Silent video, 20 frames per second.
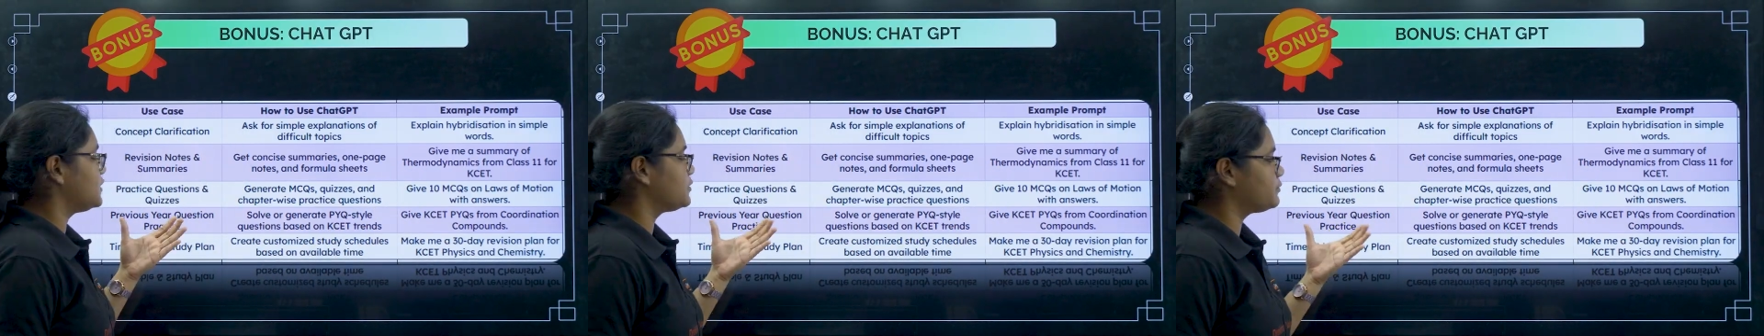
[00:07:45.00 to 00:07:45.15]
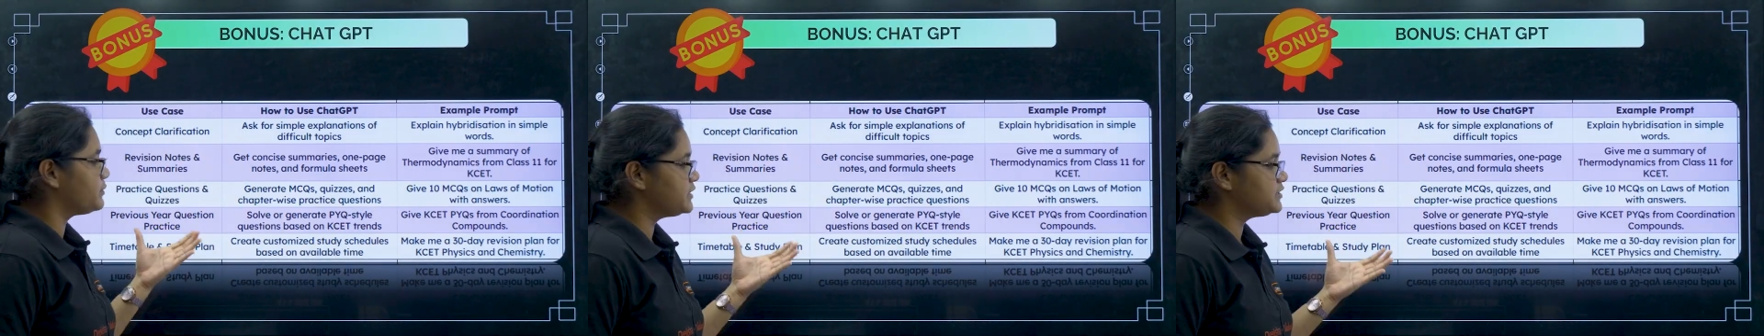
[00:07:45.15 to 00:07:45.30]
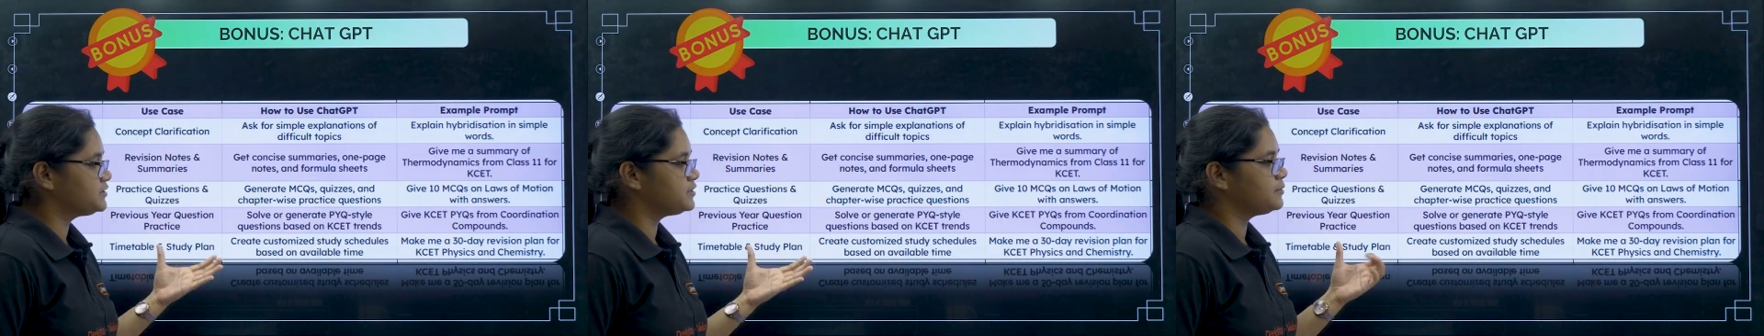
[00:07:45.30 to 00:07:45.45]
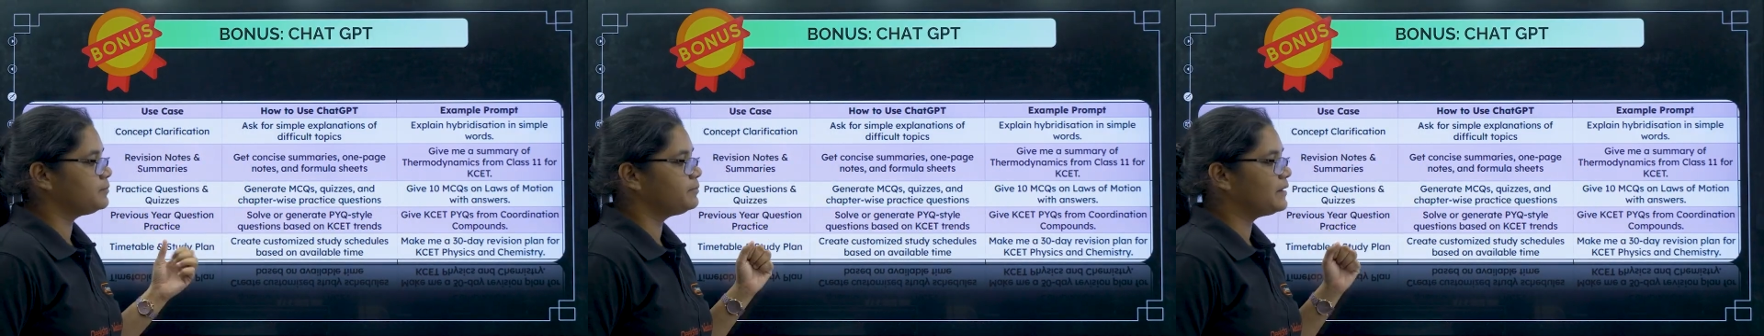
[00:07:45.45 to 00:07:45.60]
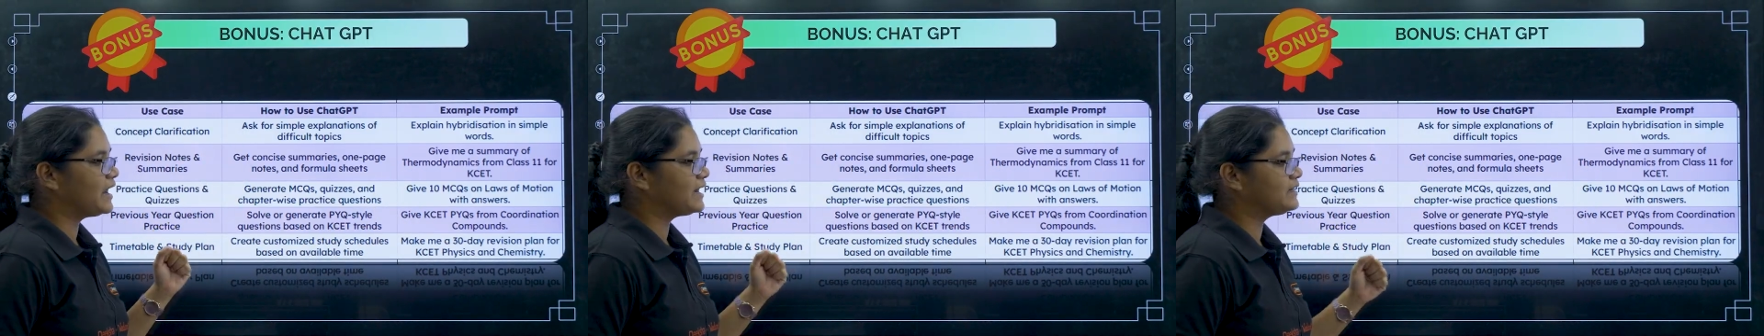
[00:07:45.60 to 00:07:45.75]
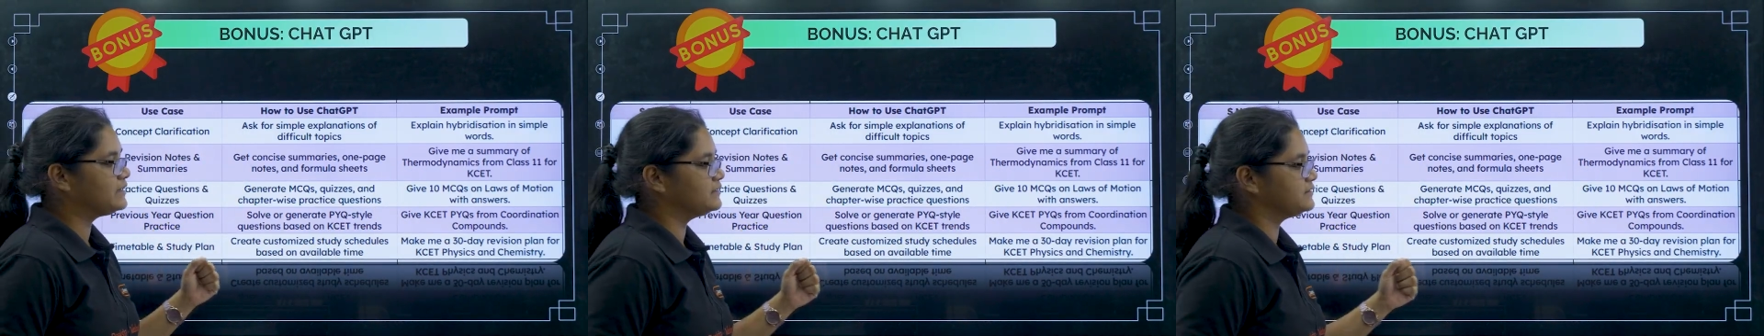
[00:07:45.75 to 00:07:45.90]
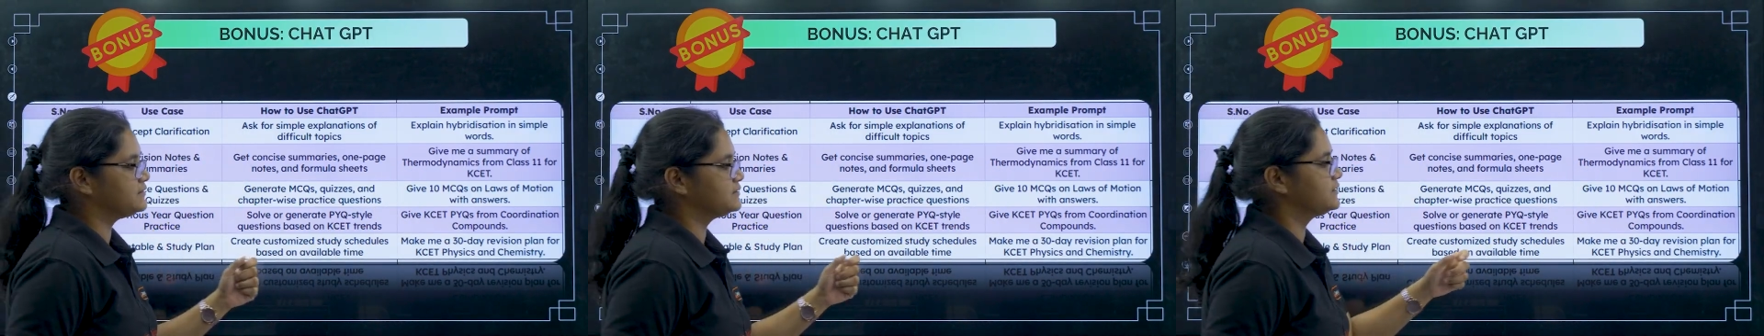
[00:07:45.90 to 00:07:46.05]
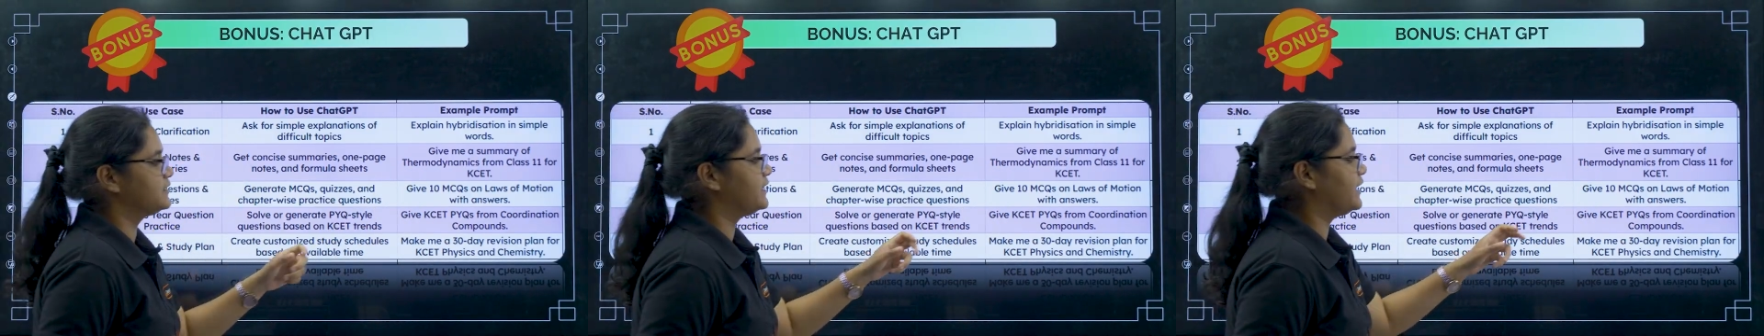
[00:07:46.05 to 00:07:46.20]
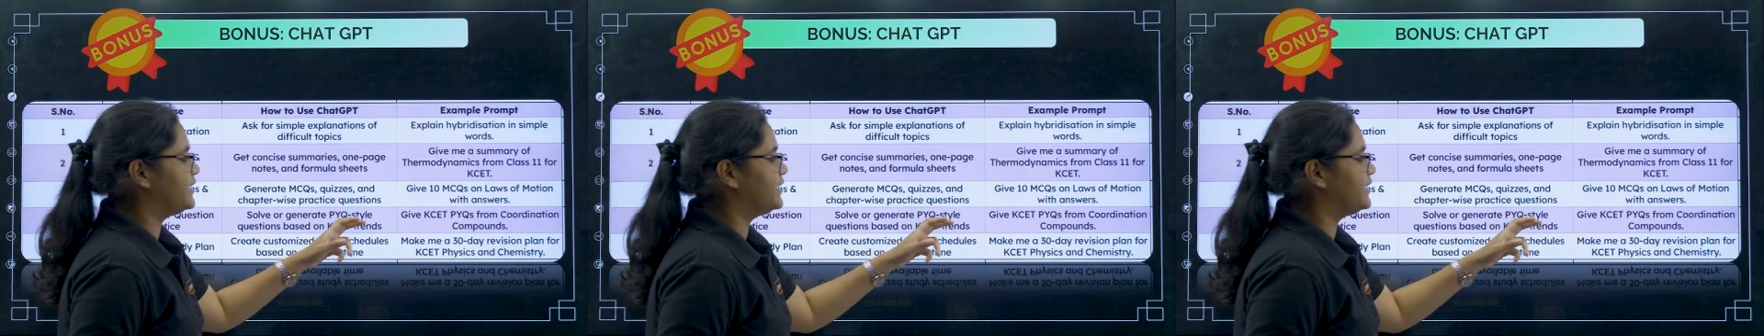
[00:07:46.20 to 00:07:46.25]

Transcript: year question practice.